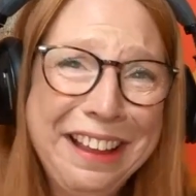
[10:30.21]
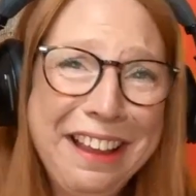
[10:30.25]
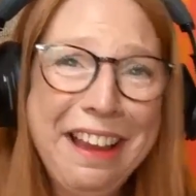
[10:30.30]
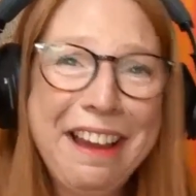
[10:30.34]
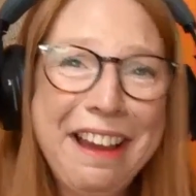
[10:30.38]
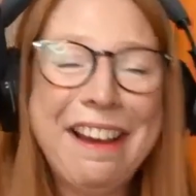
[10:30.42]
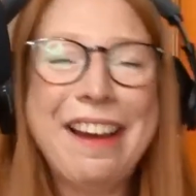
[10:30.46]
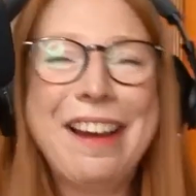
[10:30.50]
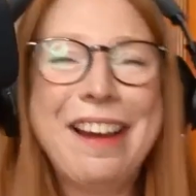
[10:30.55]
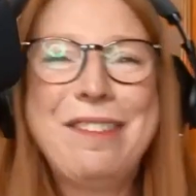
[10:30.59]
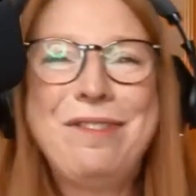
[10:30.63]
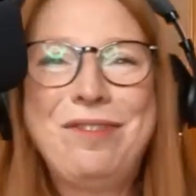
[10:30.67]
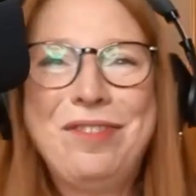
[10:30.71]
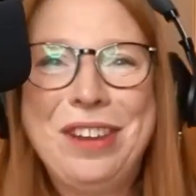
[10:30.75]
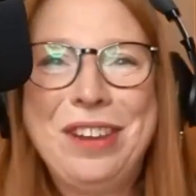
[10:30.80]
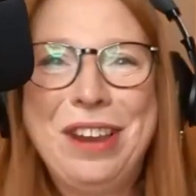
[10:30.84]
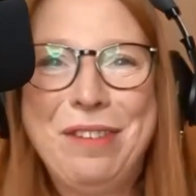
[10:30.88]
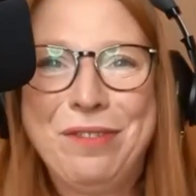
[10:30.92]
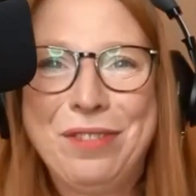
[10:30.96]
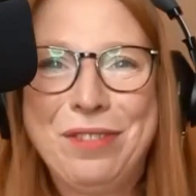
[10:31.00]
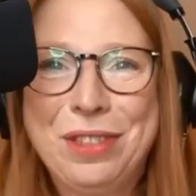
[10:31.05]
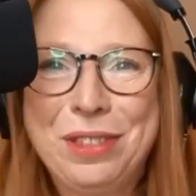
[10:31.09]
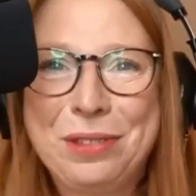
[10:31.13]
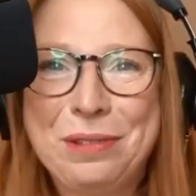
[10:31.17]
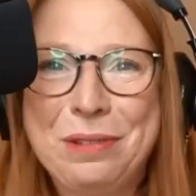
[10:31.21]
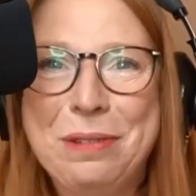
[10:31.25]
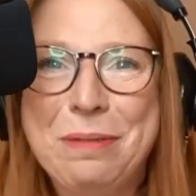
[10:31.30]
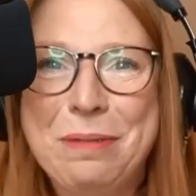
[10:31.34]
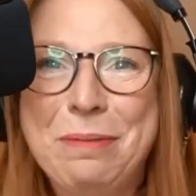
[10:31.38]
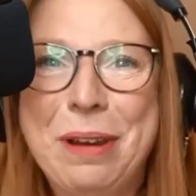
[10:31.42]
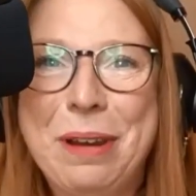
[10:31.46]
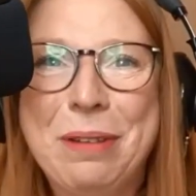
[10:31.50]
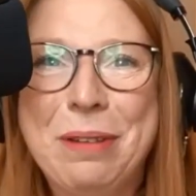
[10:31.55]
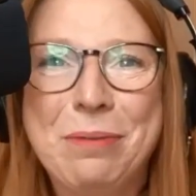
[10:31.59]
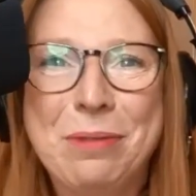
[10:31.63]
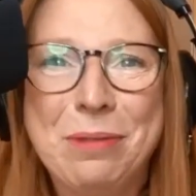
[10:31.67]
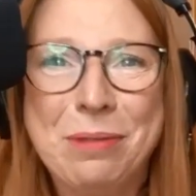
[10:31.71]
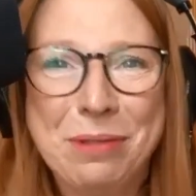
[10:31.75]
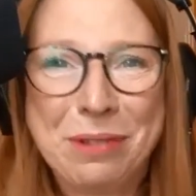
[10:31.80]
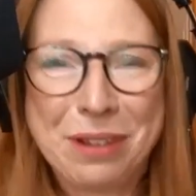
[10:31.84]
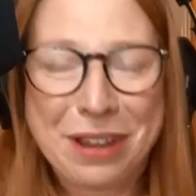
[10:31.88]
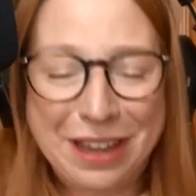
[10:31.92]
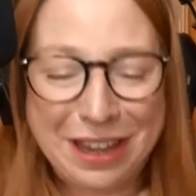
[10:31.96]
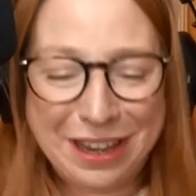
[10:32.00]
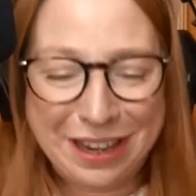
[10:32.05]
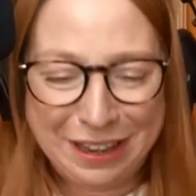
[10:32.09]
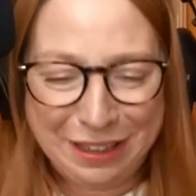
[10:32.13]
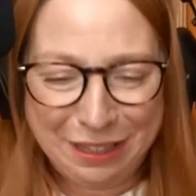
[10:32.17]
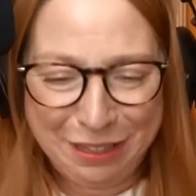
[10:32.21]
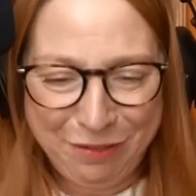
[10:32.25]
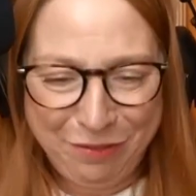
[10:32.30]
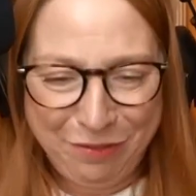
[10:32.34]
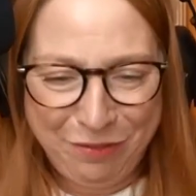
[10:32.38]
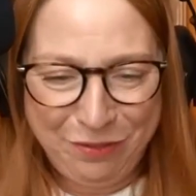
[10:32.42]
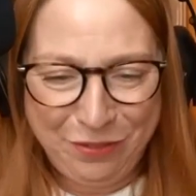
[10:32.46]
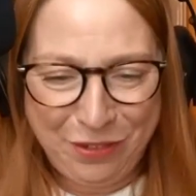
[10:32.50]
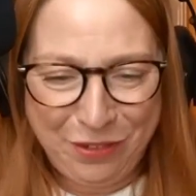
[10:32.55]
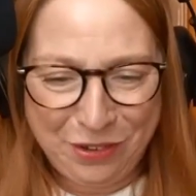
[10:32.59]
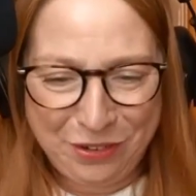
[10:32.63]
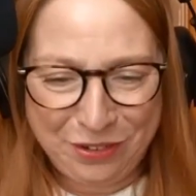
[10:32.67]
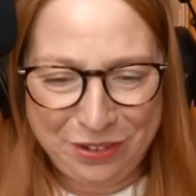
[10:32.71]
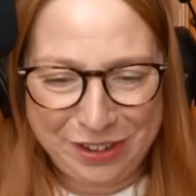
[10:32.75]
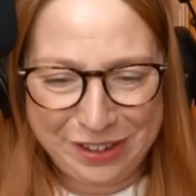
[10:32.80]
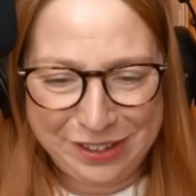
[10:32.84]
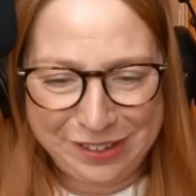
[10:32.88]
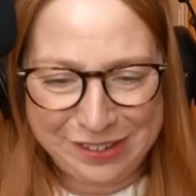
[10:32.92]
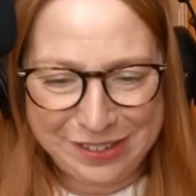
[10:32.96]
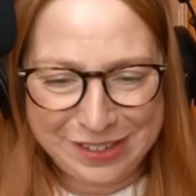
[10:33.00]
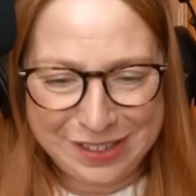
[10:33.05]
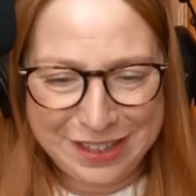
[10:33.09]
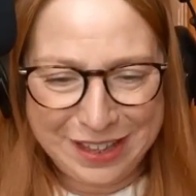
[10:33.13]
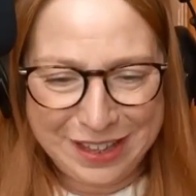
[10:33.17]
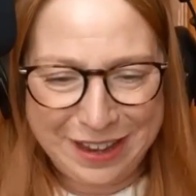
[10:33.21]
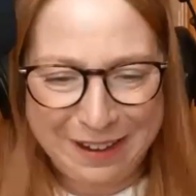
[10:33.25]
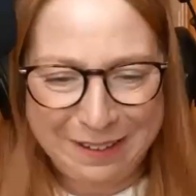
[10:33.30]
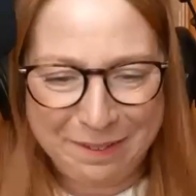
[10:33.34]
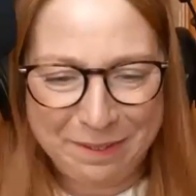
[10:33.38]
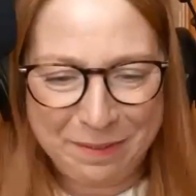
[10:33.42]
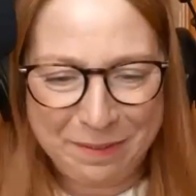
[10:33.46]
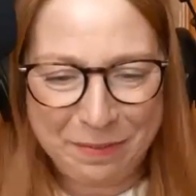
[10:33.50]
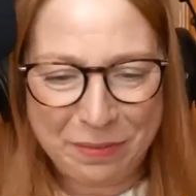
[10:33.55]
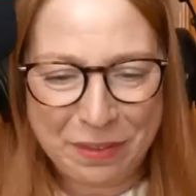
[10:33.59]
I've never thought about walking in the fog as that.